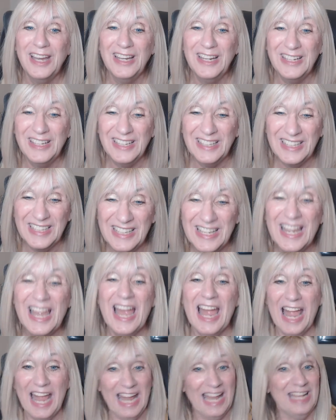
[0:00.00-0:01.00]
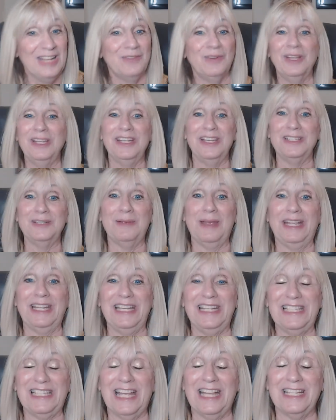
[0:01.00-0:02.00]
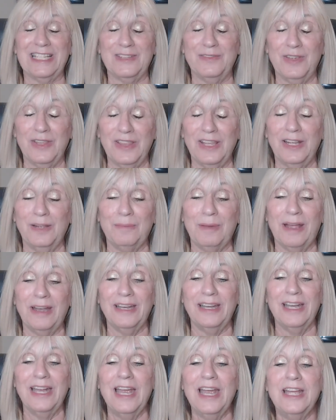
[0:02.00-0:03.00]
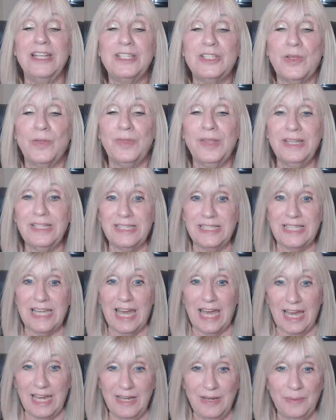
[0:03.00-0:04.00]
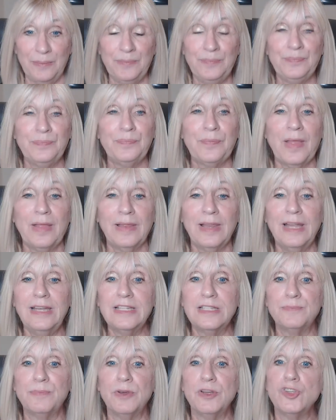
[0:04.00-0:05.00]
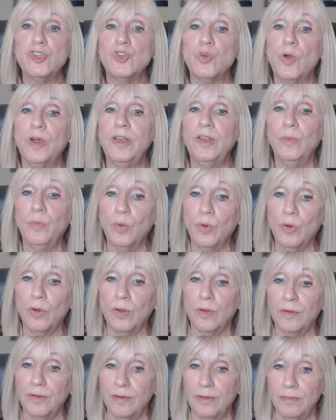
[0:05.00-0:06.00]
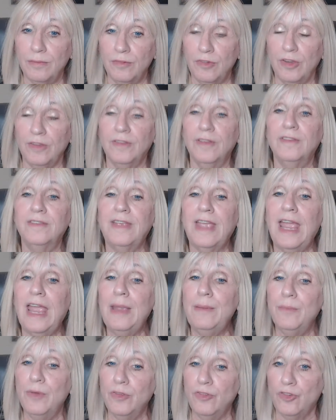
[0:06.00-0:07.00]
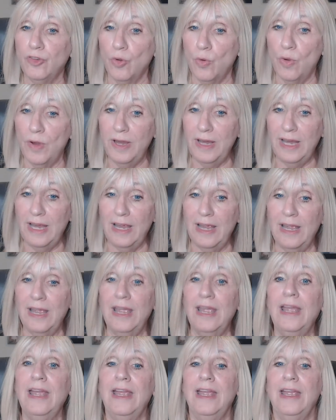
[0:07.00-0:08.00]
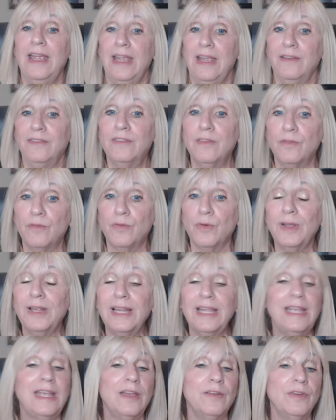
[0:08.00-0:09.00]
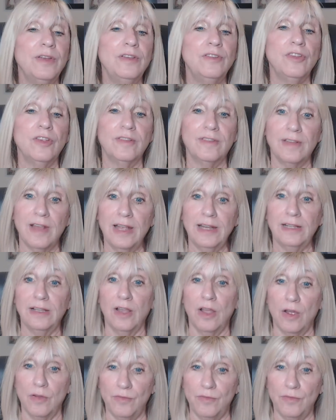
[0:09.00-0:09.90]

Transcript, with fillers: it really doesn't make any sense if you think about it. So this day, let us bring joy to the world. Jesus came with joy. He gives it freely given, just like love,